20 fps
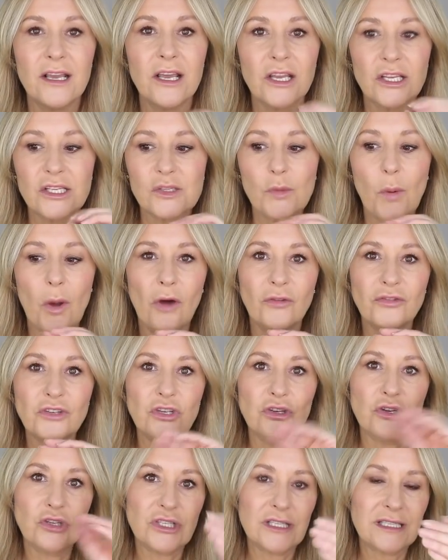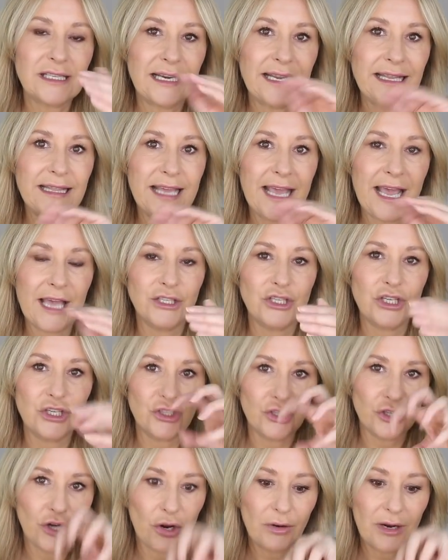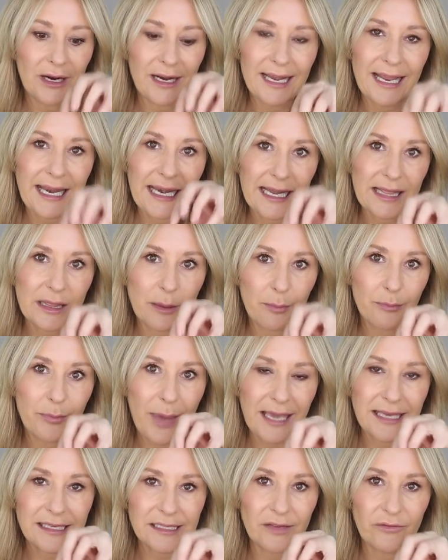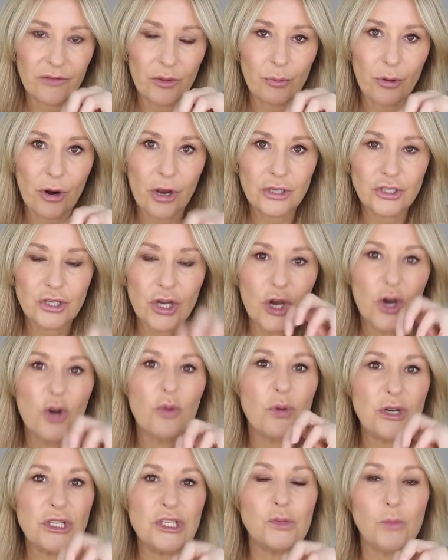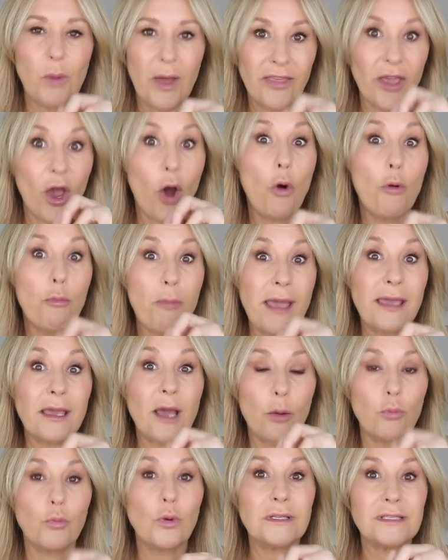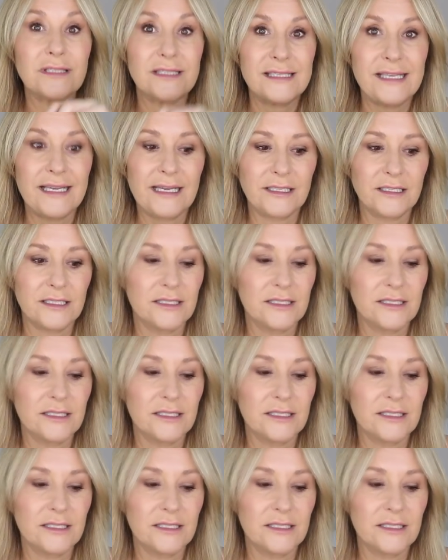Because quite often you just clean the edges, you don't clean in the base of the brush, which is where the old makeup will sit.